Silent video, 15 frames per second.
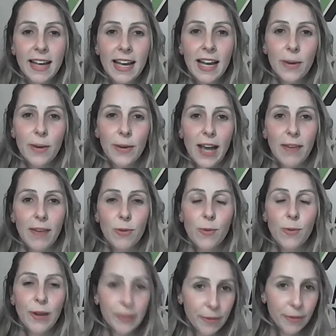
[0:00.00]
We have a
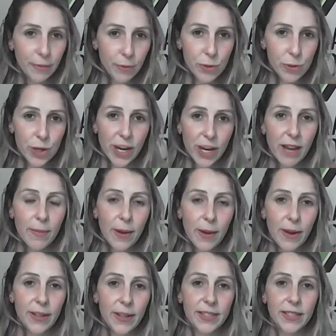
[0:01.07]
wonderful
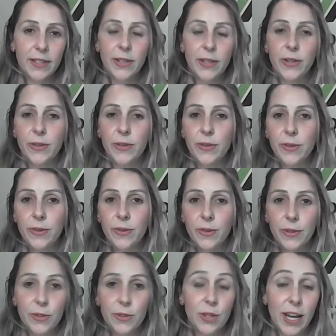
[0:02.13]
chairperson who,
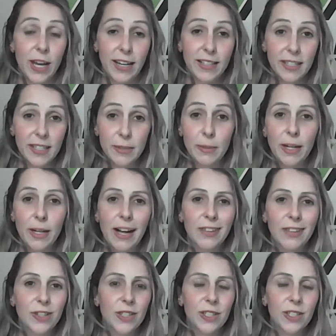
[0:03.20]
James Clark,
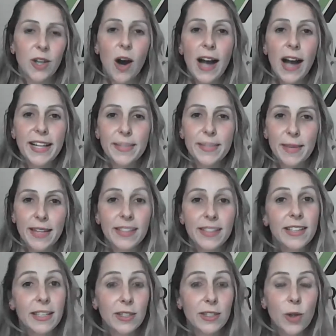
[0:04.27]
just guides me and
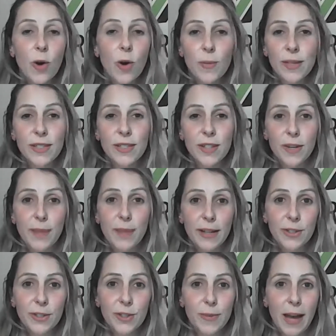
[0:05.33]
has taught me so
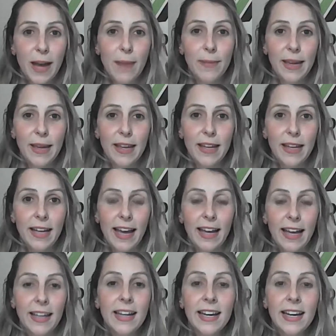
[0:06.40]
much about being
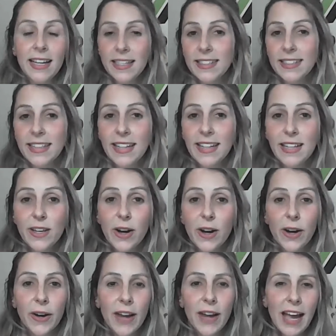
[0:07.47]
a
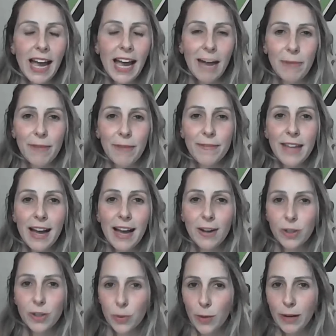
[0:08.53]
CEO. And we've now
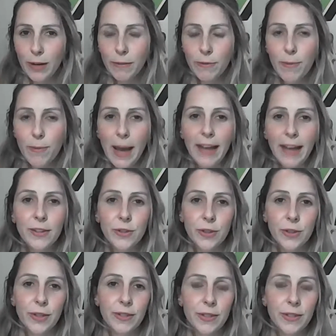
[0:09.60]
got a wonderful
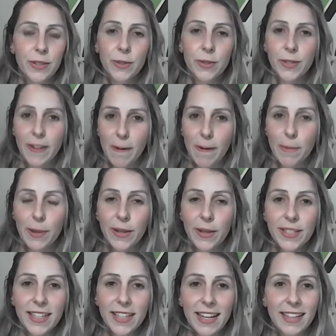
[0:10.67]
patron, Susan
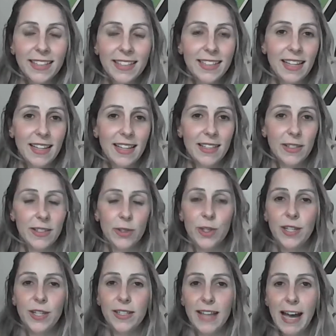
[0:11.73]
Alberti AC. So
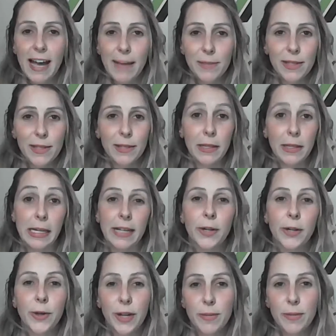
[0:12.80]
she is absolutely an
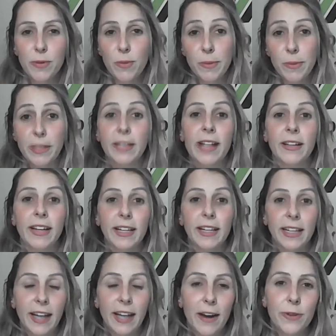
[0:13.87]
incredible woman, and I
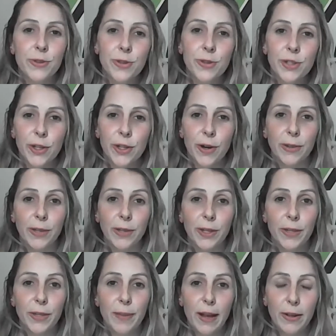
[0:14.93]
encourage you to go
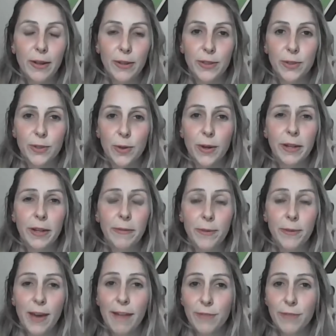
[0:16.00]
learn about her story if
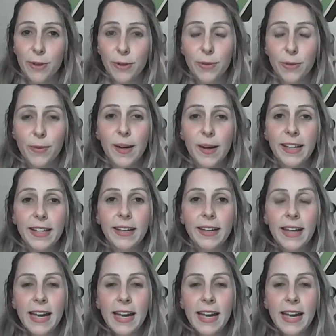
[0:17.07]
you have not already.